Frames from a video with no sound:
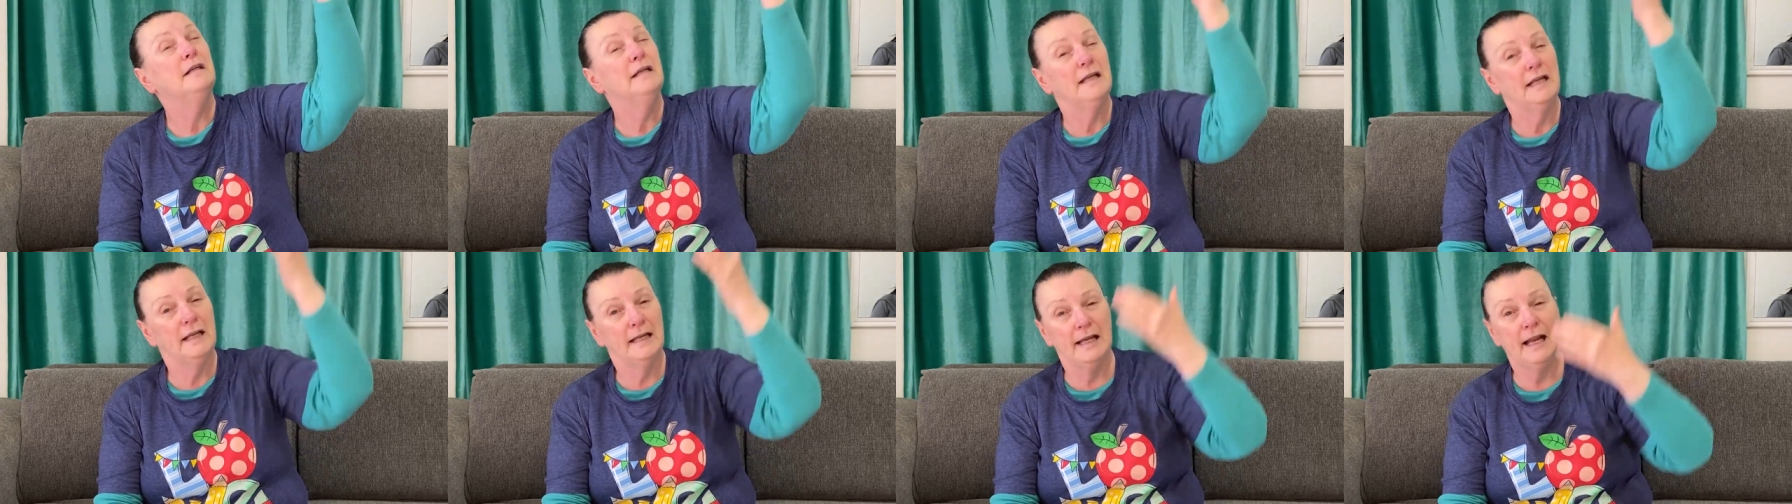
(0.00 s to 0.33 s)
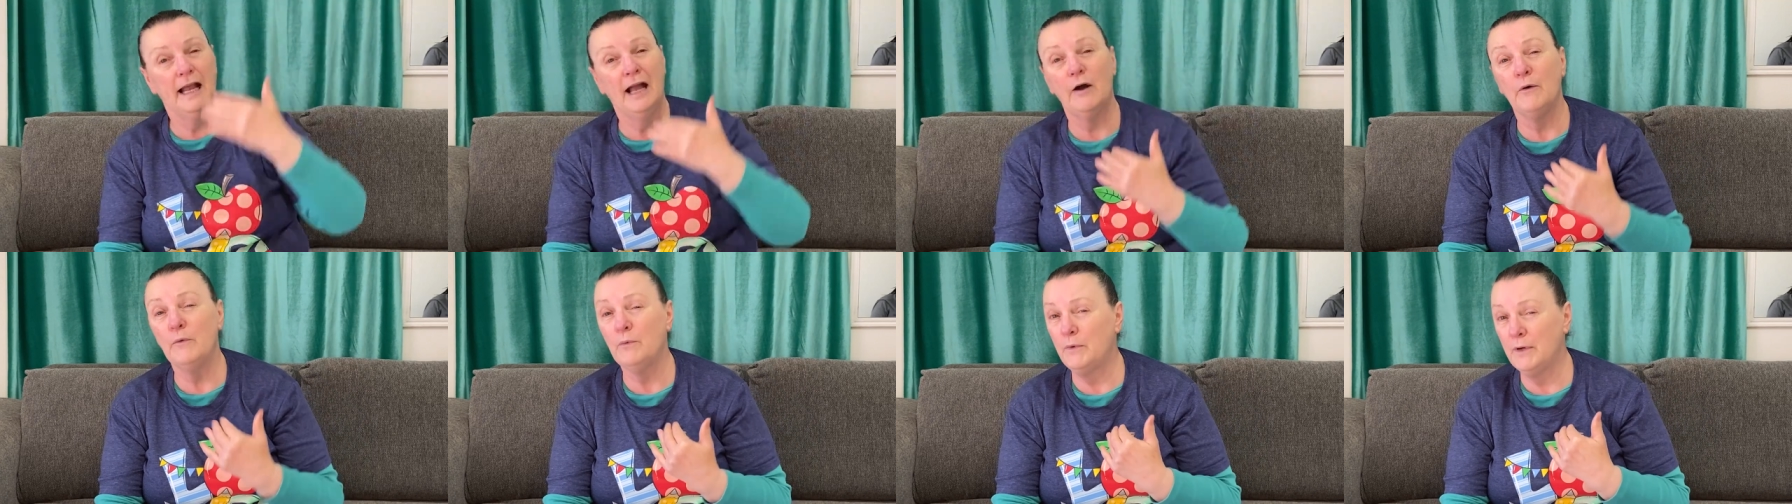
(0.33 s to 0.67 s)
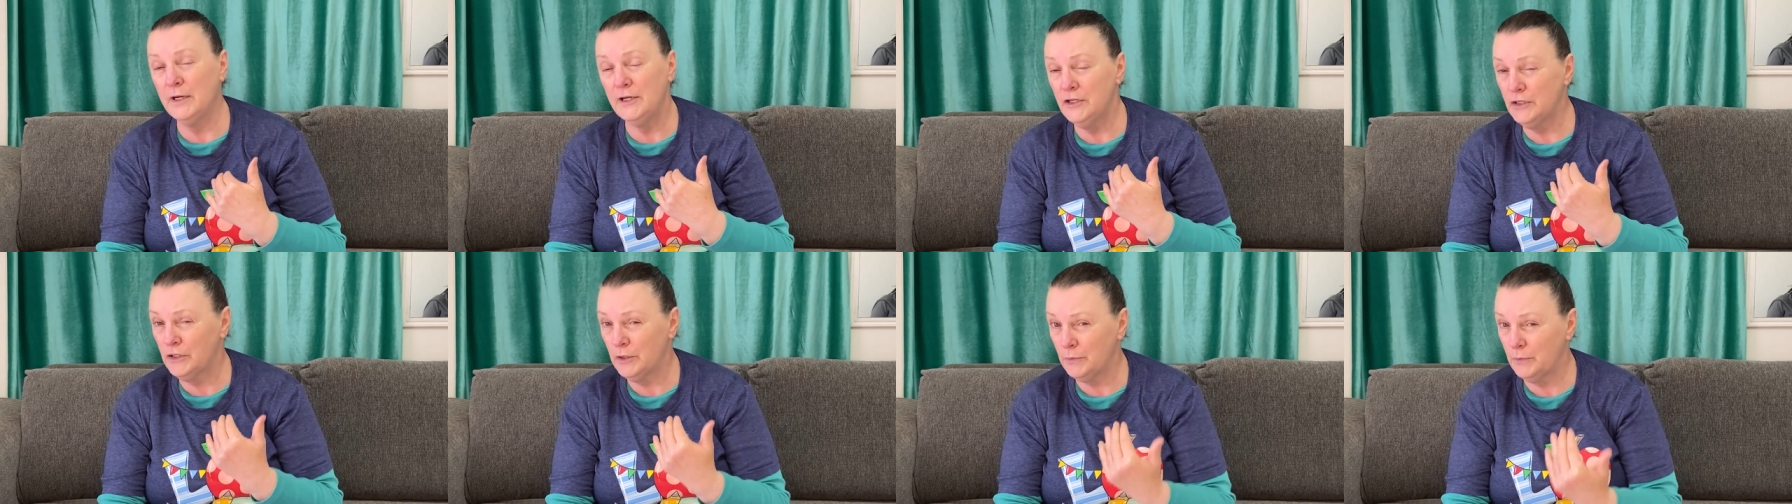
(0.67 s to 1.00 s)
and how
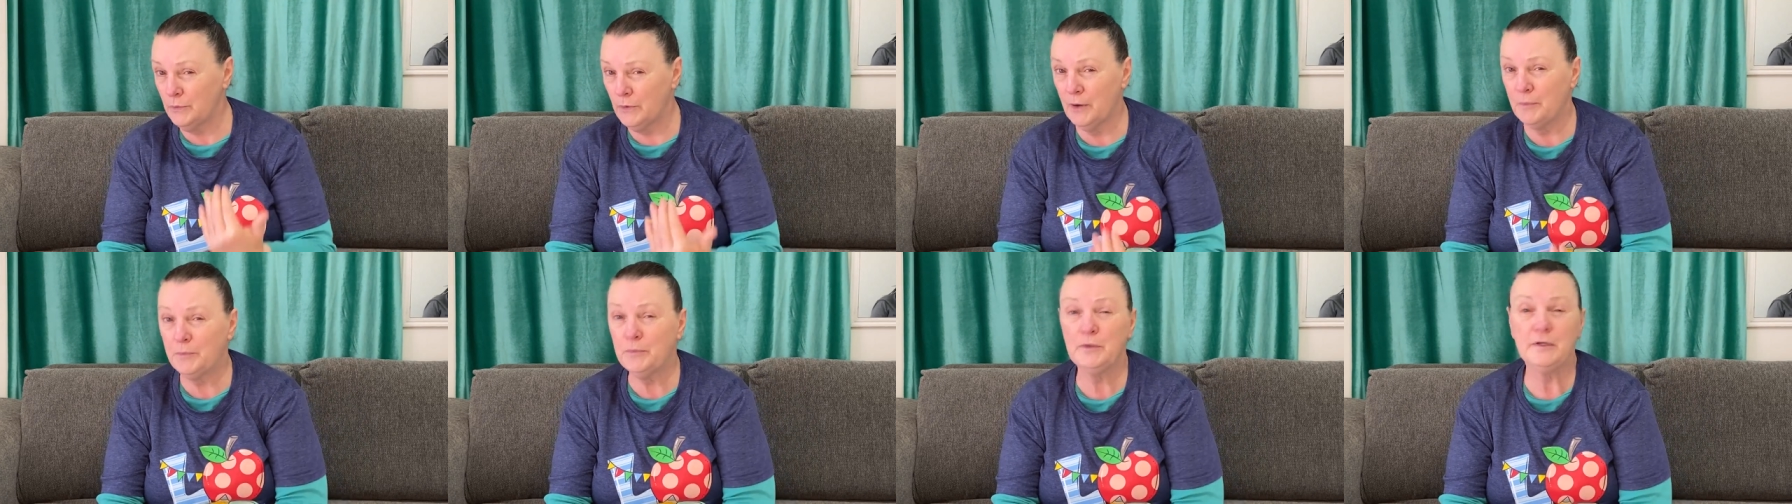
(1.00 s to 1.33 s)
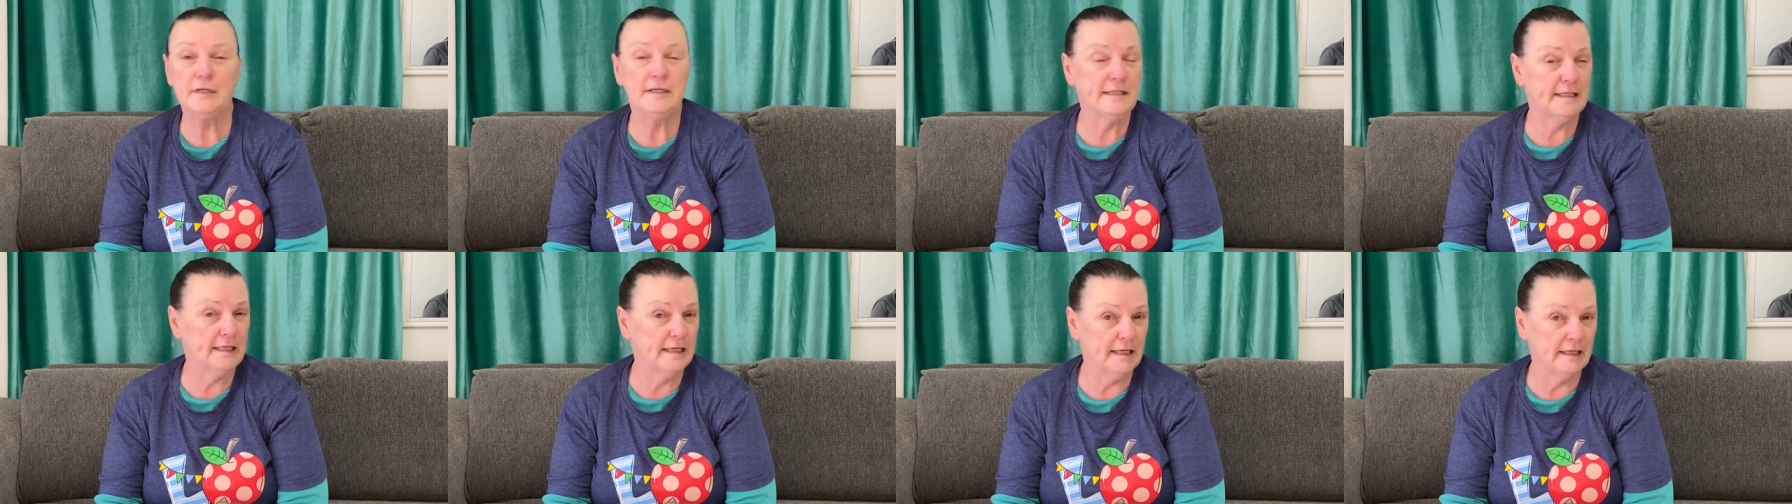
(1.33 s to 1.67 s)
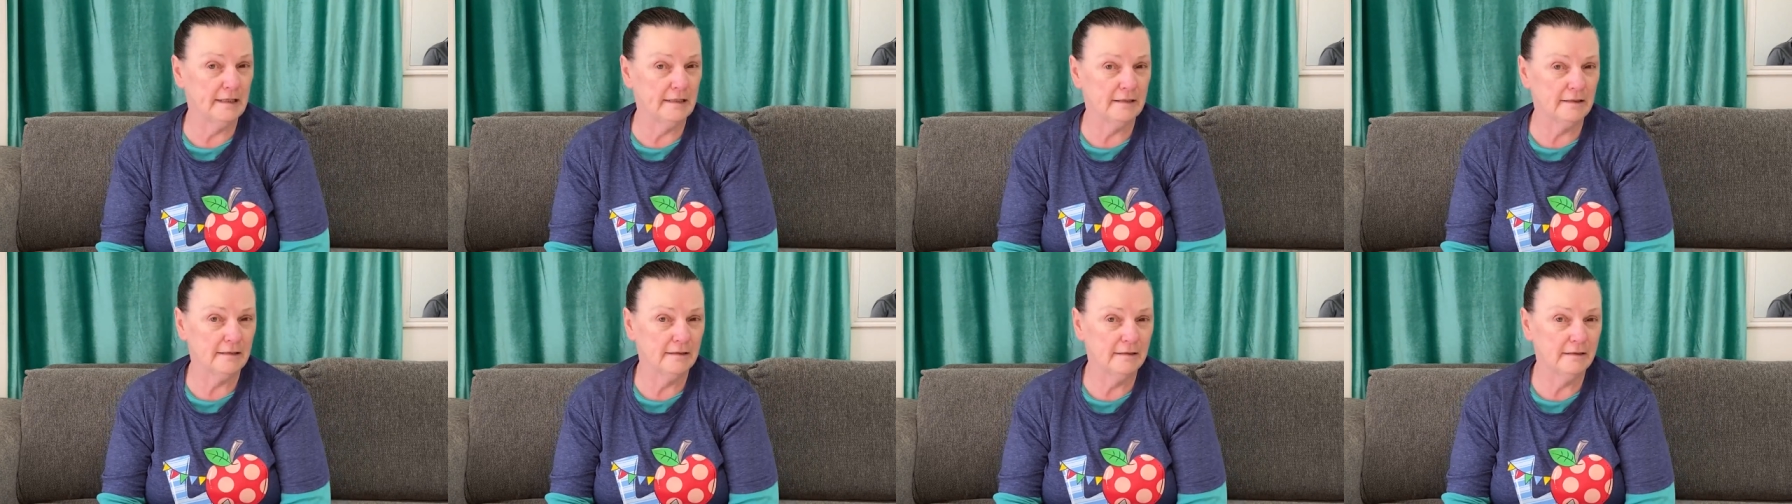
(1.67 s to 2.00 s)
we should
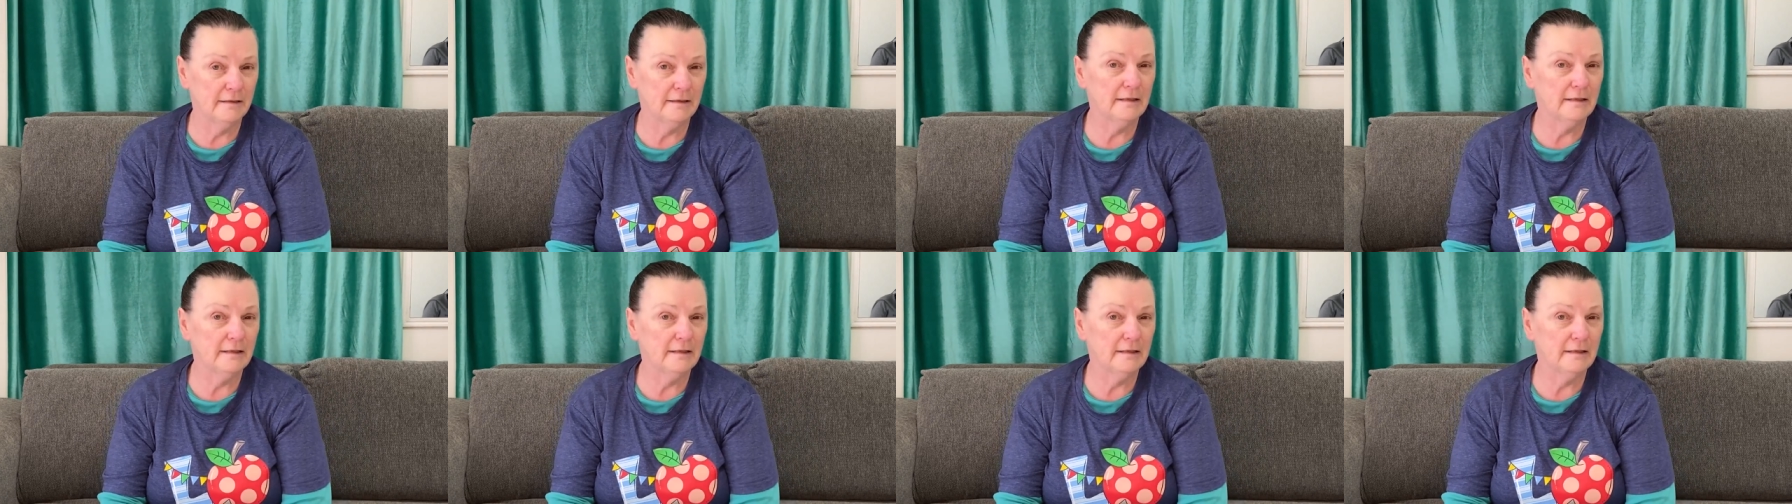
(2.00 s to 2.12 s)
represent